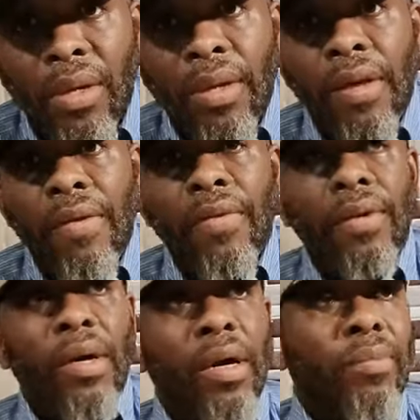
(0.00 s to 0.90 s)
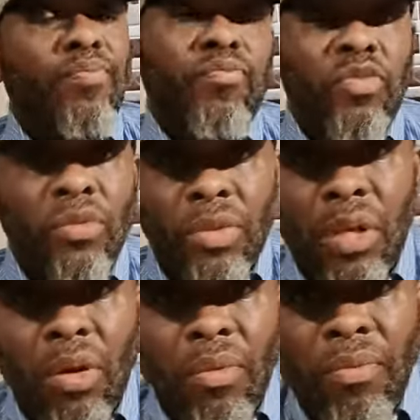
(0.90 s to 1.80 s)
even, you
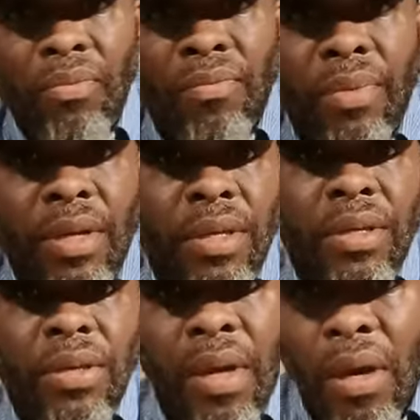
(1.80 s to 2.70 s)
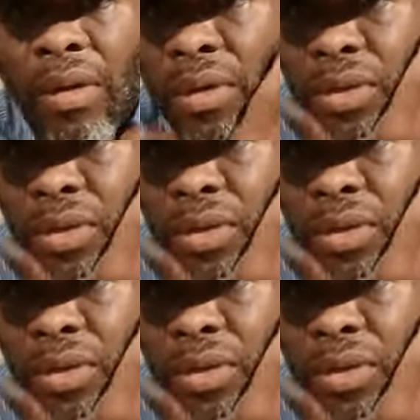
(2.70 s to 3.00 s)
know, being younger,